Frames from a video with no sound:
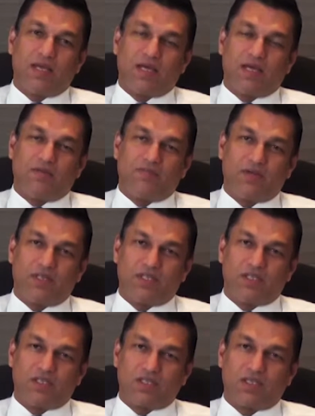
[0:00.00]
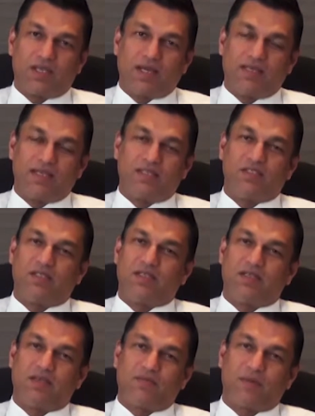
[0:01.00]
uh, furniture, light
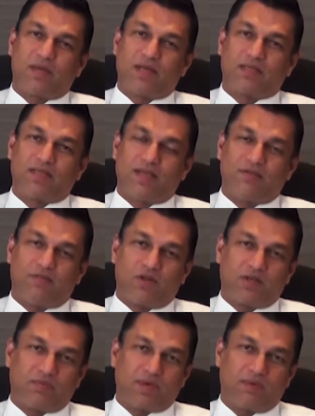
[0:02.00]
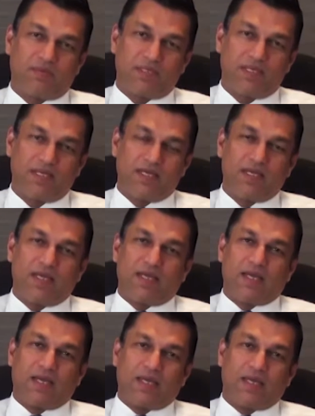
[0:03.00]
engineering products like water pumps,
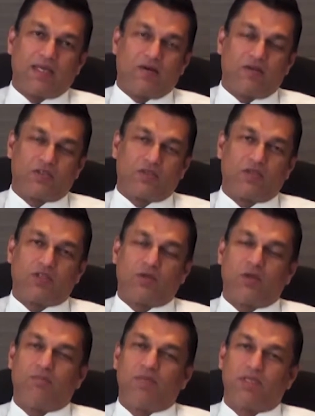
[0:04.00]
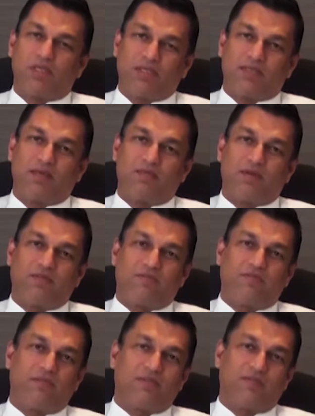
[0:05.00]
and also sewing machine assembly
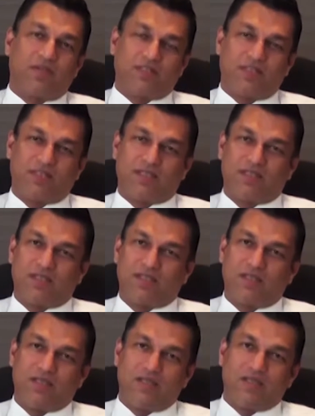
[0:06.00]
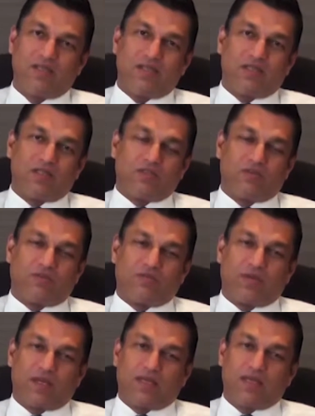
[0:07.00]
facility. So
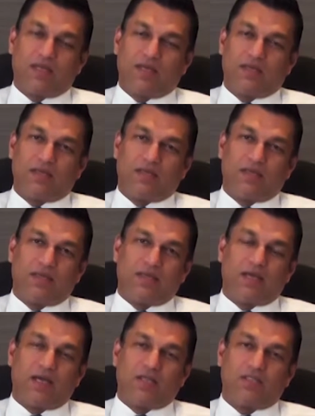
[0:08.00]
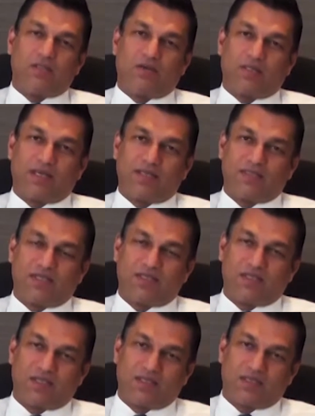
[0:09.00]
fairly uh, a, large
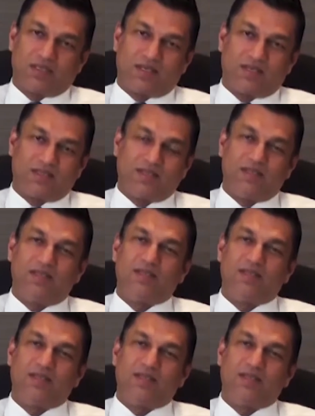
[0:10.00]
organization currently.